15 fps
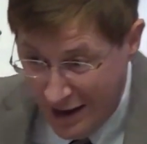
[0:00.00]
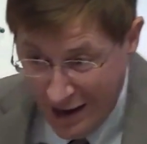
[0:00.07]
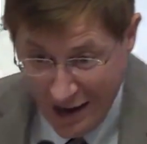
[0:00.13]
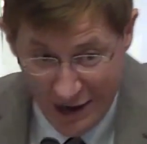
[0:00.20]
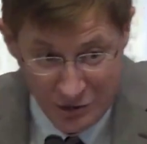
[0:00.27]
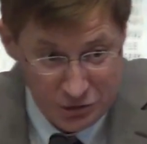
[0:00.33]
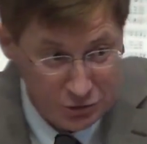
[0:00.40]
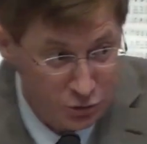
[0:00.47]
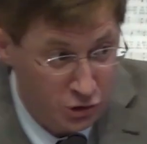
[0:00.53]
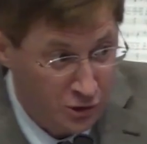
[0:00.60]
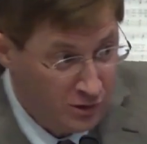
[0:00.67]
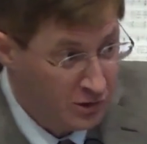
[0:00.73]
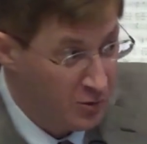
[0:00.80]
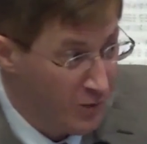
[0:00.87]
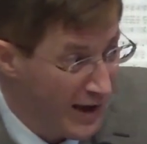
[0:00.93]
And you
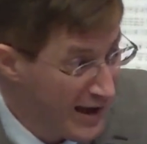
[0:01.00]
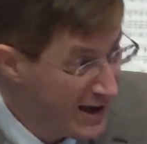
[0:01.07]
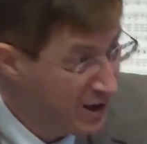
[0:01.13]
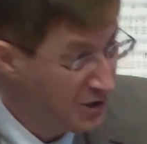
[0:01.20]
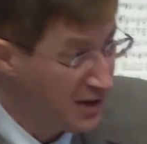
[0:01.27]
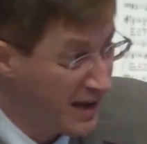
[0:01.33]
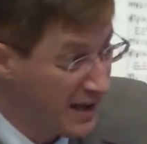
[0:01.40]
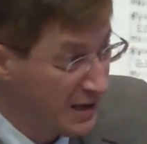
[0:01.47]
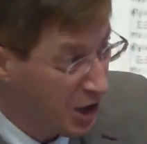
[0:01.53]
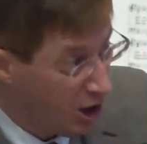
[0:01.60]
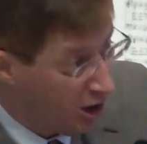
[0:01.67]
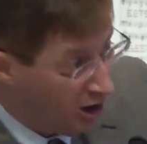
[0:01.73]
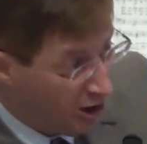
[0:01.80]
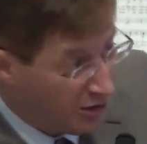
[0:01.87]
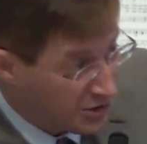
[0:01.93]
turn around, and
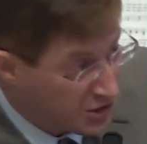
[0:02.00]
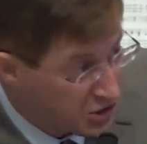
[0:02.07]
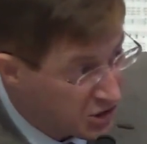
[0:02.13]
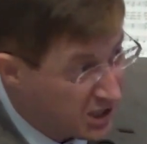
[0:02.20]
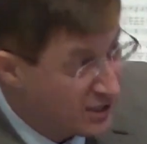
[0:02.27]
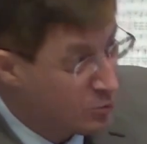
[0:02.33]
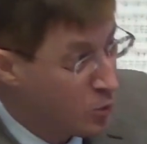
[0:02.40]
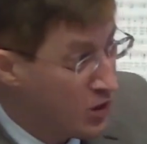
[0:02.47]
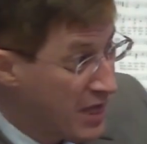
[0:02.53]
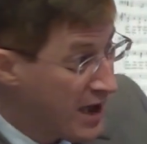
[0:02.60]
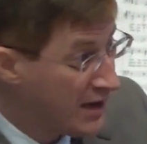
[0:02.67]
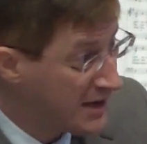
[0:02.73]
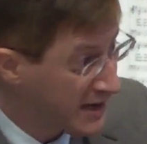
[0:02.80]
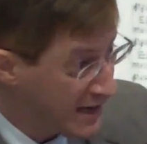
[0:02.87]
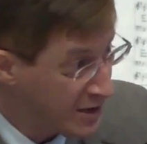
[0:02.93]
all of a sudden,
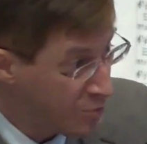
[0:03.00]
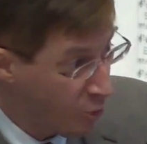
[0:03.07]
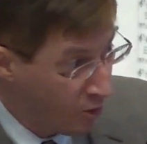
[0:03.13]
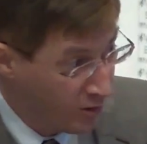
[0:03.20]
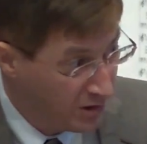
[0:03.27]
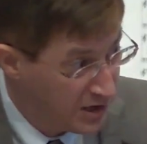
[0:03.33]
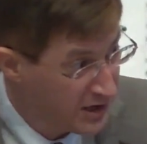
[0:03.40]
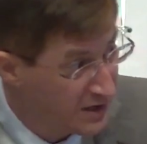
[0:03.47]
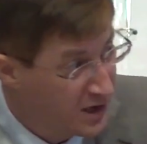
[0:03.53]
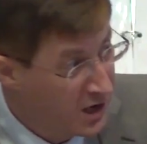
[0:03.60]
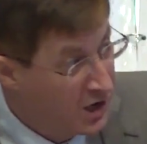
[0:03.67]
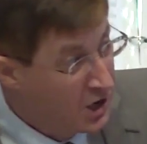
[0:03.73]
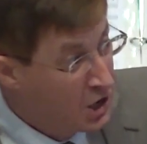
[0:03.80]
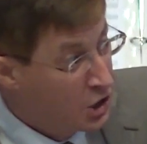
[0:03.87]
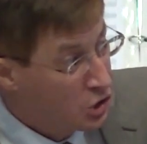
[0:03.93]
without any warning,
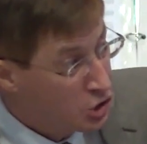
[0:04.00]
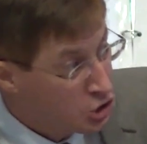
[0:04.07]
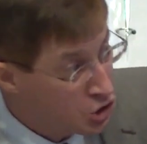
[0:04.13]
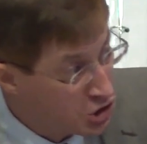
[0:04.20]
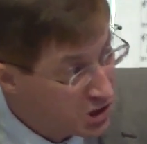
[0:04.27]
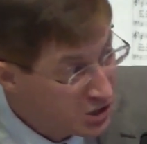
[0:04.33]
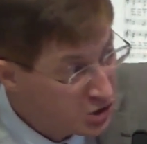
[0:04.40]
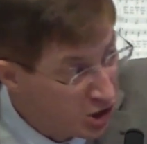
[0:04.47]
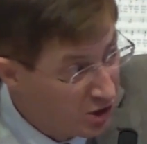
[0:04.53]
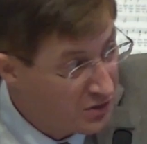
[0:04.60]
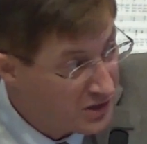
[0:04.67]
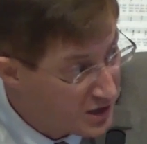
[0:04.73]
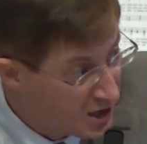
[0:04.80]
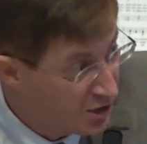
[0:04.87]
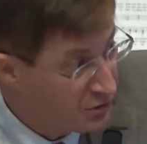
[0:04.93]
she's on
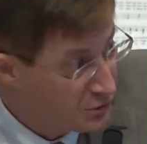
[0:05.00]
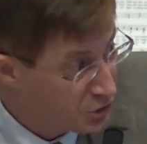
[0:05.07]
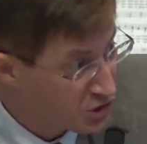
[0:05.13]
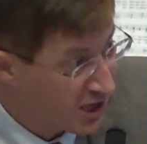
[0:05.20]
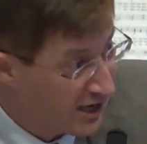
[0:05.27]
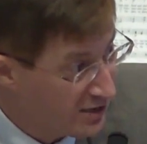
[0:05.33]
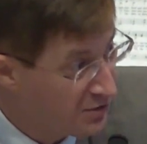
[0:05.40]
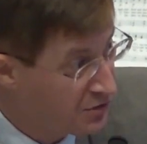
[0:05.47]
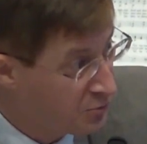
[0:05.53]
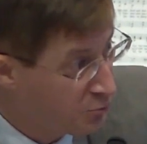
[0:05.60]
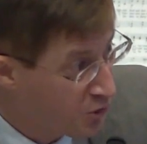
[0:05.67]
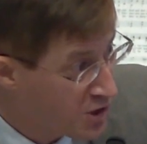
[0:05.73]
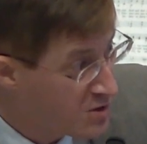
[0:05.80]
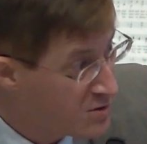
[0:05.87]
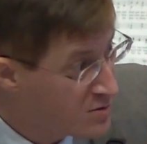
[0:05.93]
the other side of the
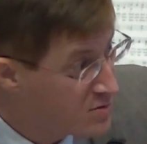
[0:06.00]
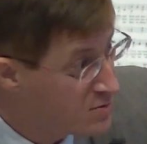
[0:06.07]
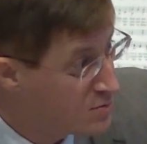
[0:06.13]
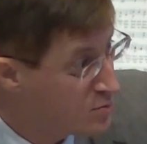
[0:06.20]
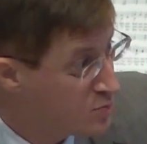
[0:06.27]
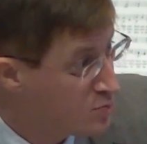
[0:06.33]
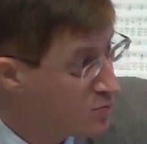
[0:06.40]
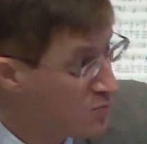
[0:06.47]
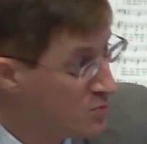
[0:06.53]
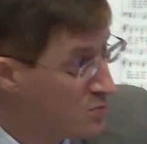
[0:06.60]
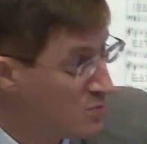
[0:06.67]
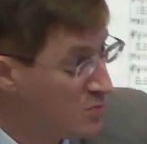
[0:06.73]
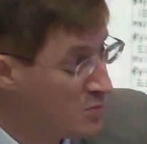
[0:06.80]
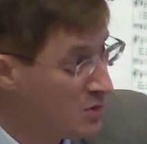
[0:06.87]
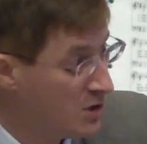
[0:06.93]
room.
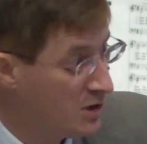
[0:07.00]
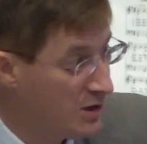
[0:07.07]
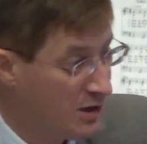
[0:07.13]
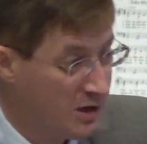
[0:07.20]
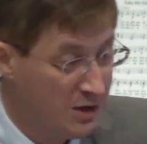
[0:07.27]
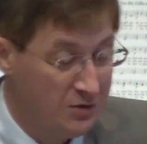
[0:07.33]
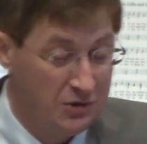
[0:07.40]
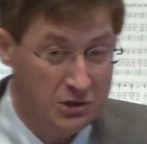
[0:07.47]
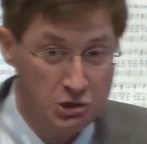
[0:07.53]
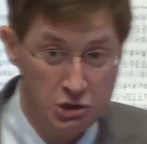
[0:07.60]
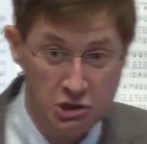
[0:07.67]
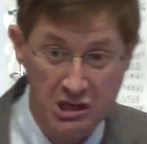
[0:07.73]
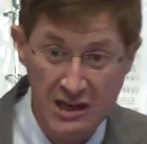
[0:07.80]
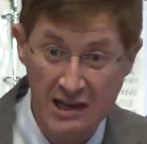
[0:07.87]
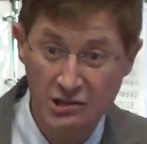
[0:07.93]
That
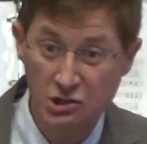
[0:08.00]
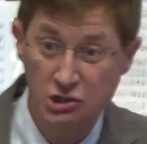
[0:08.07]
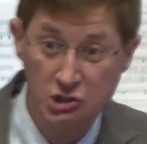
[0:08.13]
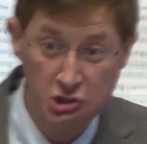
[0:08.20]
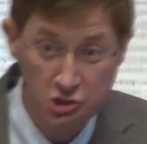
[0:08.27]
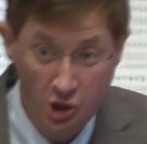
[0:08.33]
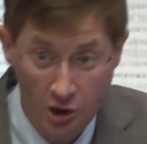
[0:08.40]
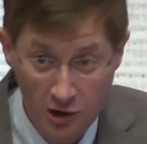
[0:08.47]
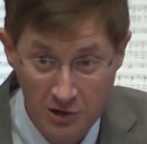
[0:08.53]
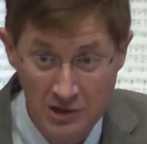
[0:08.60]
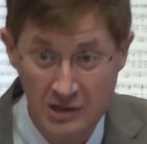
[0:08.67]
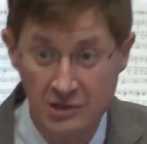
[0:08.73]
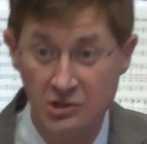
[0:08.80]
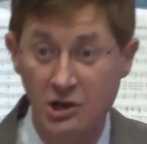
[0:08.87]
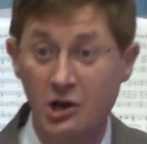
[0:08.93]
she has
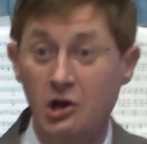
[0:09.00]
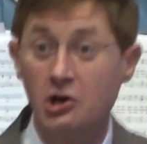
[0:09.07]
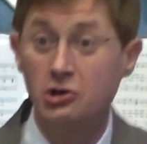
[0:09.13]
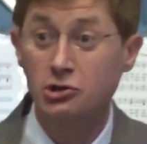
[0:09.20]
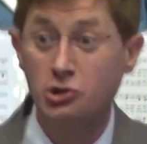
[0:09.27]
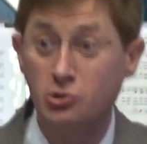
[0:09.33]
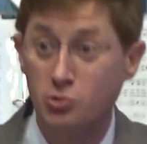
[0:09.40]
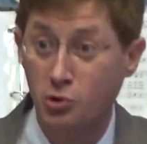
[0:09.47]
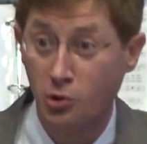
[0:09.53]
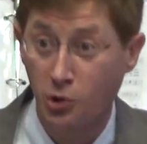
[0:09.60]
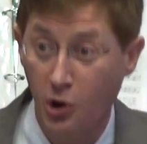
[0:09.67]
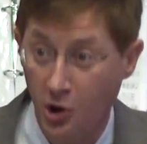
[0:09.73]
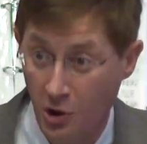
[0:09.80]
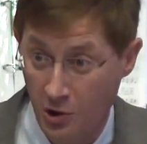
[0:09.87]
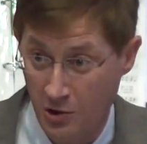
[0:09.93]
started to
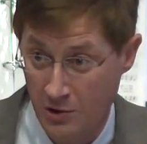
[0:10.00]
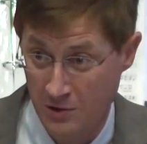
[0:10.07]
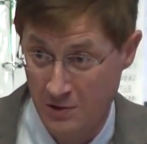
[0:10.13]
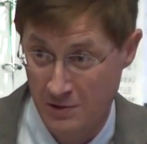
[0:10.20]
crawl.